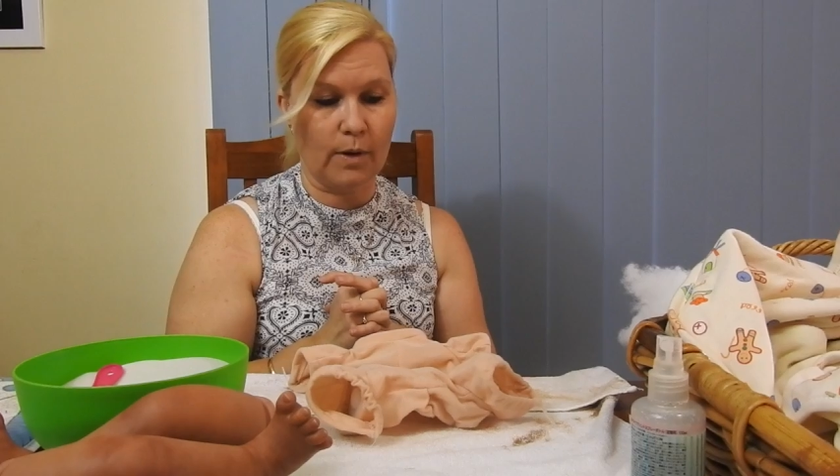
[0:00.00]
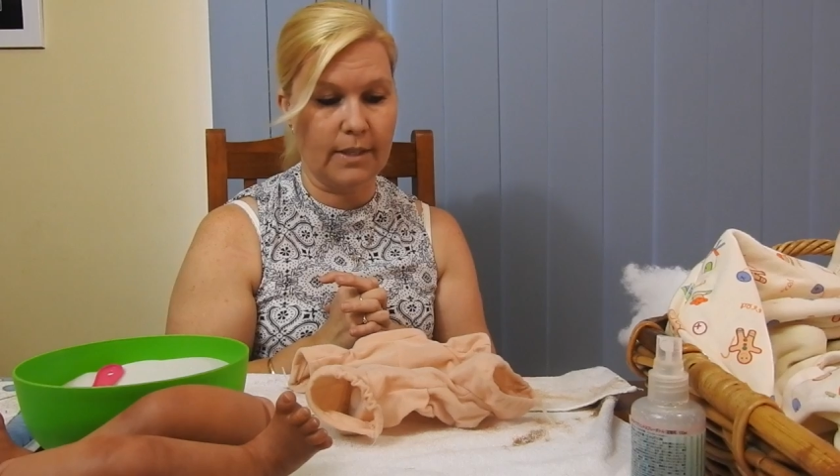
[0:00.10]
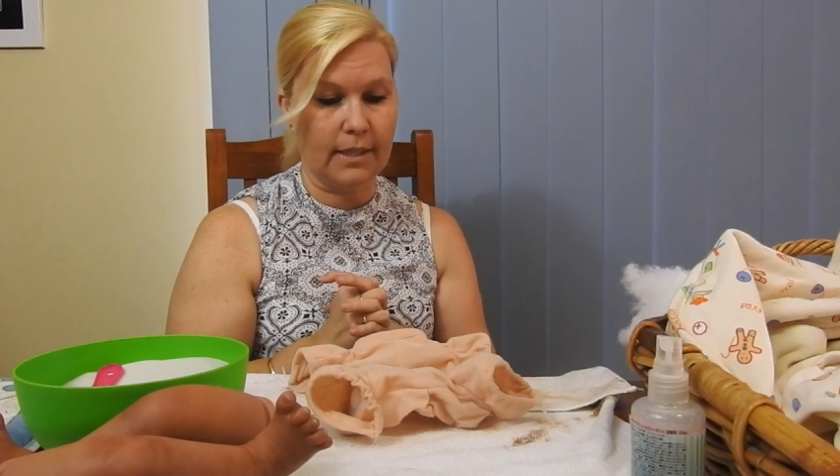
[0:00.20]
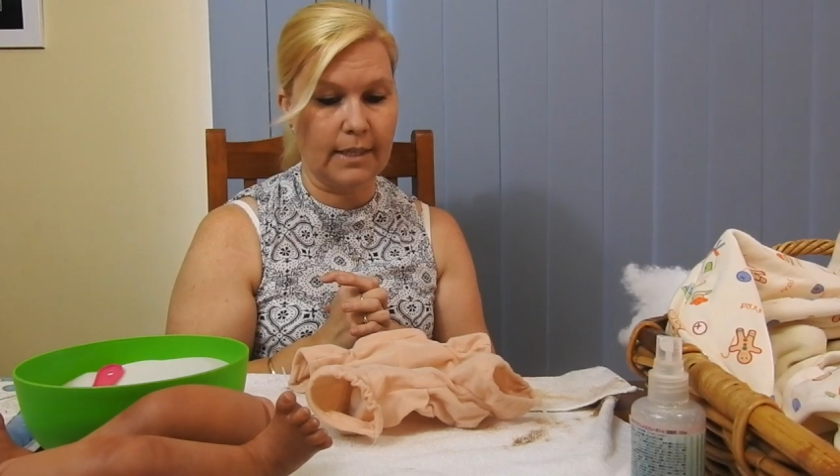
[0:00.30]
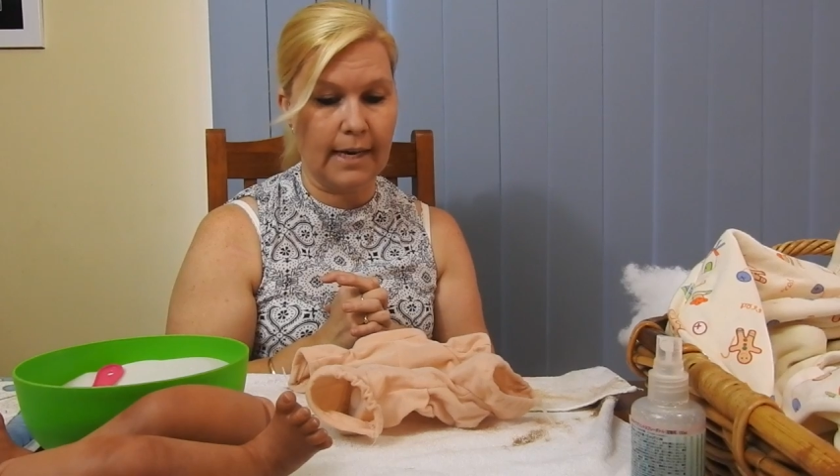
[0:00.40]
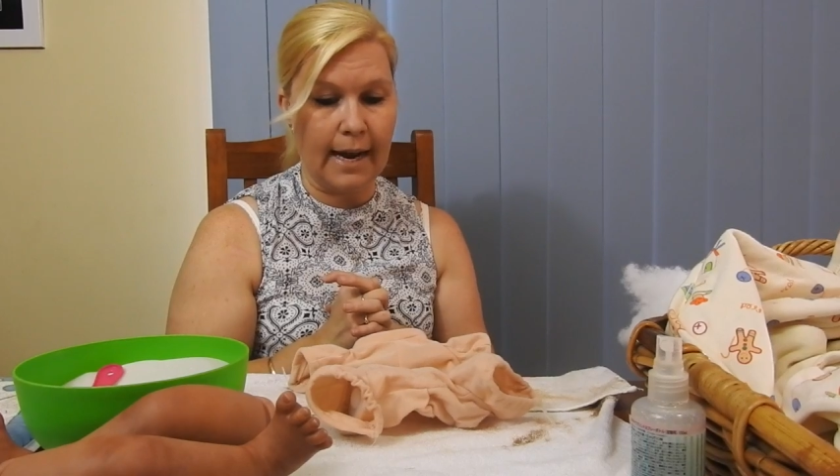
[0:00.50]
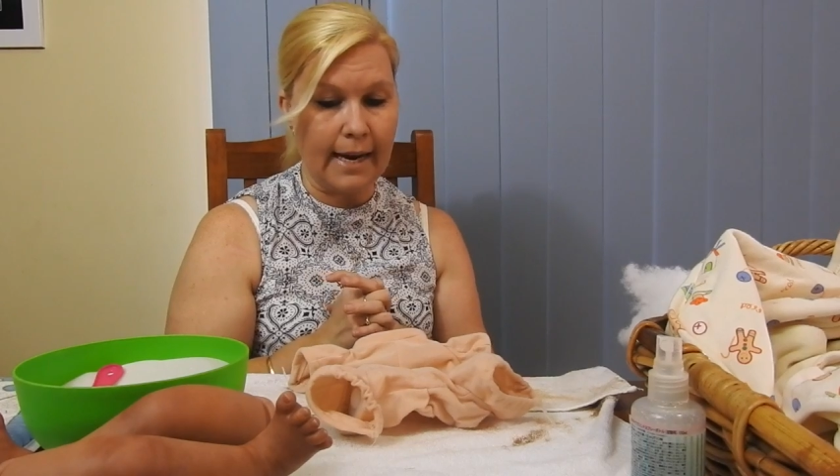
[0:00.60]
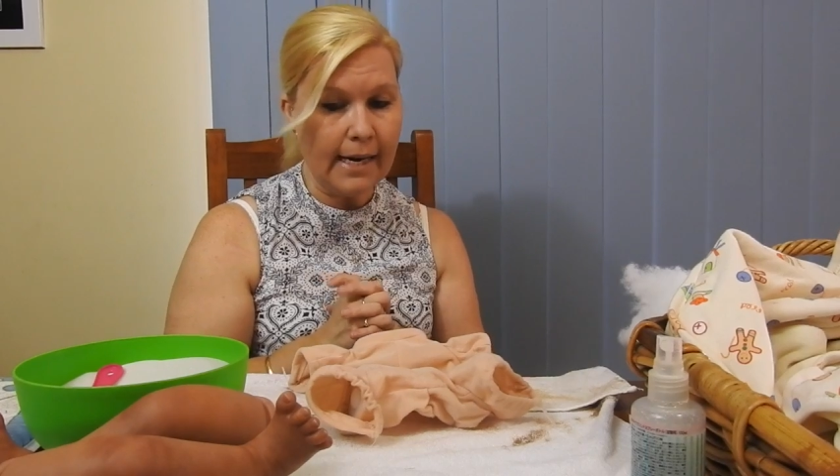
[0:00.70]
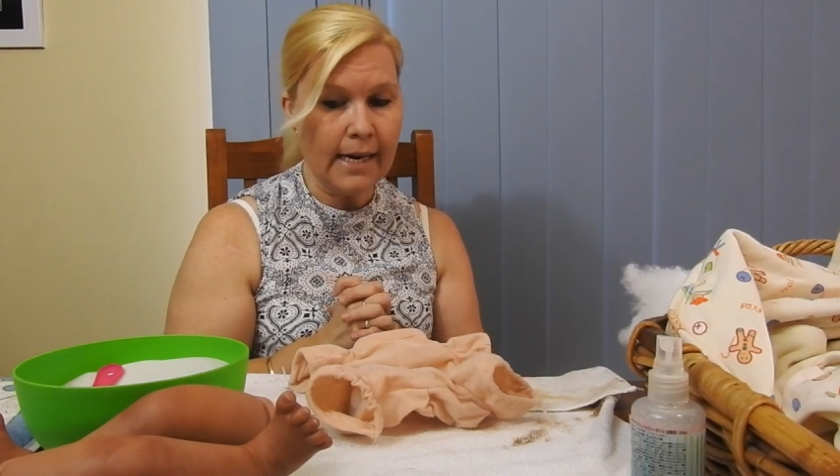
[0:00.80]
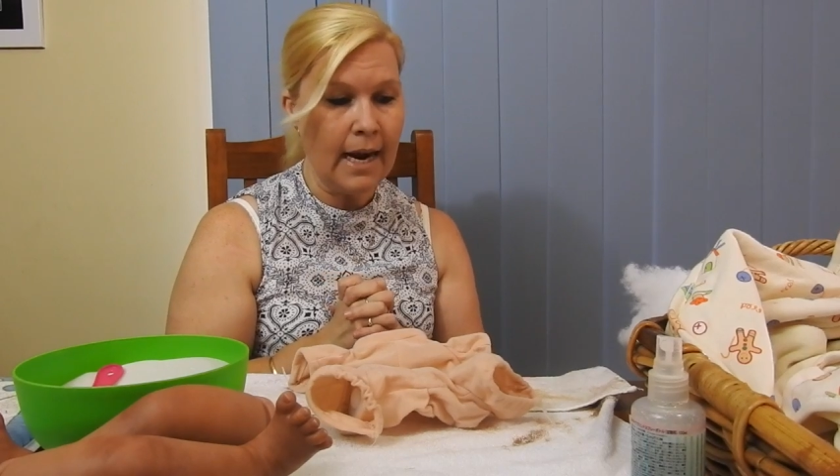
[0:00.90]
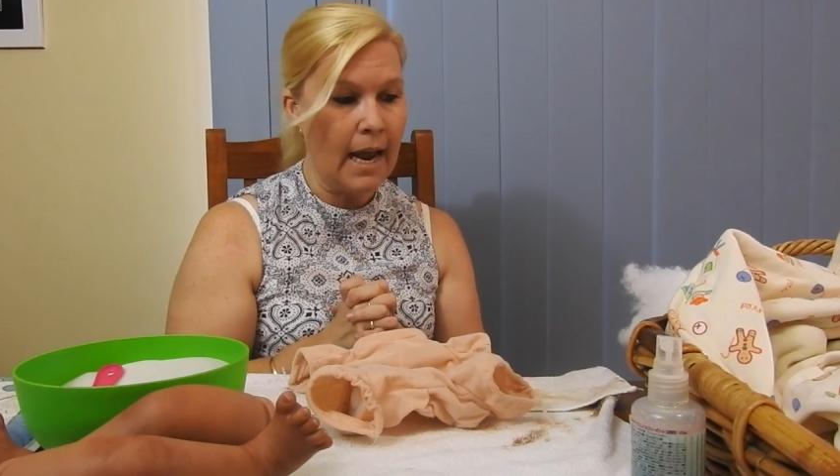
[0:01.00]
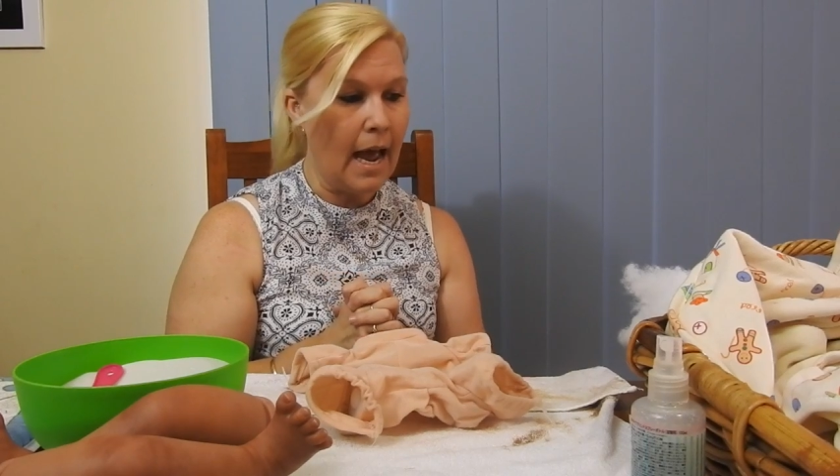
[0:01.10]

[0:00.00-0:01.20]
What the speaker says: one today.